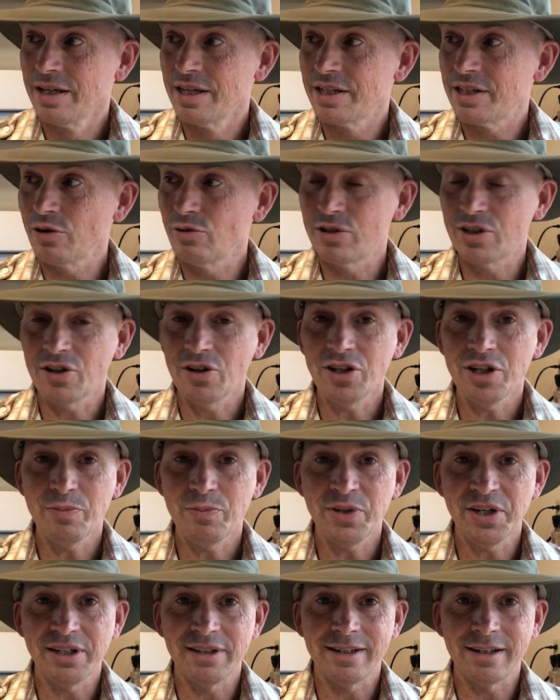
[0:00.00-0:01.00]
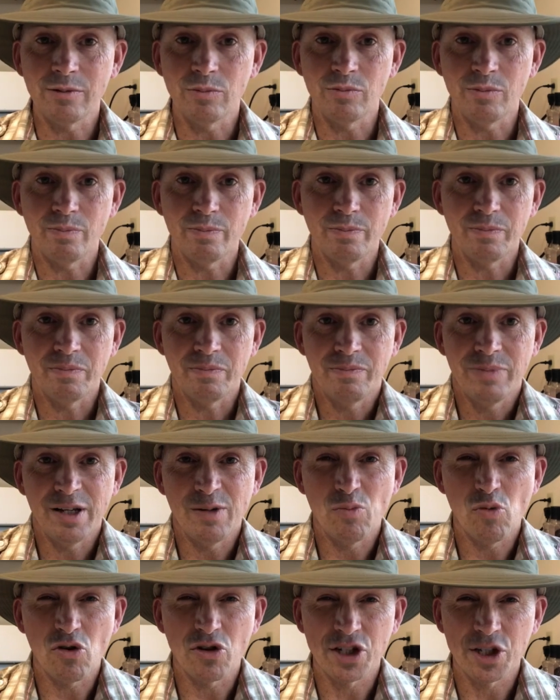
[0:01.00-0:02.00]
So it's going to be a little
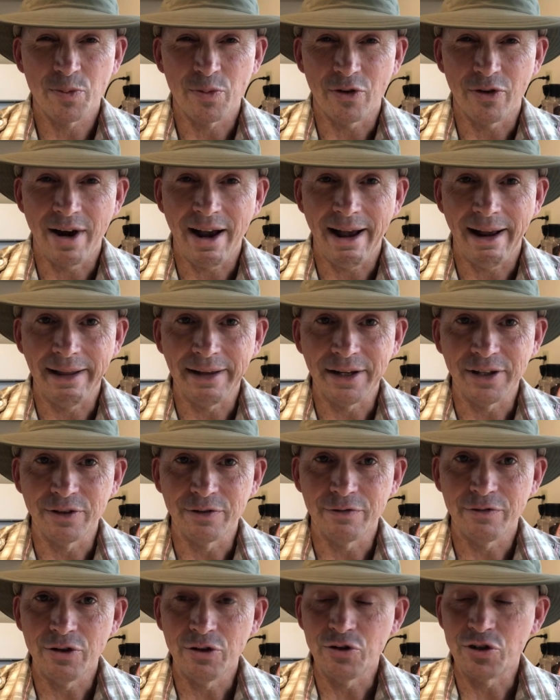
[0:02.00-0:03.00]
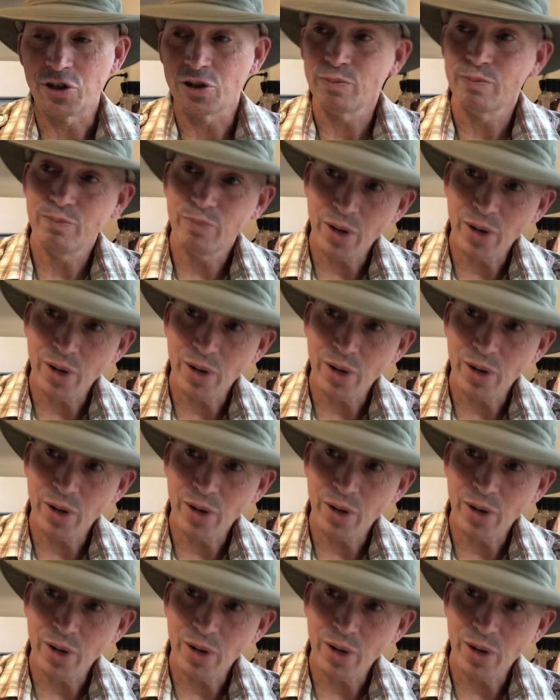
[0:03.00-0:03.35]
bit more sporadic in the future.